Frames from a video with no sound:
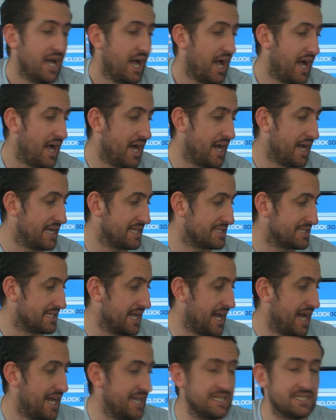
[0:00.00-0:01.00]
Uh, it's
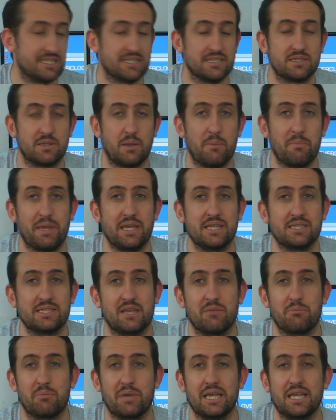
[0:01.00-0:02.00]
an Asus
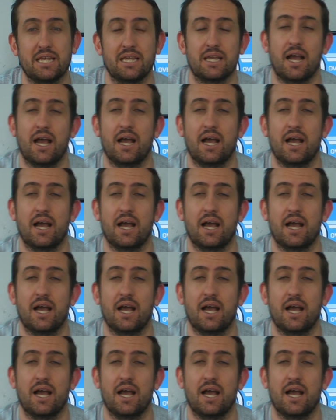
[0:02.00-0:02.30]
PCB,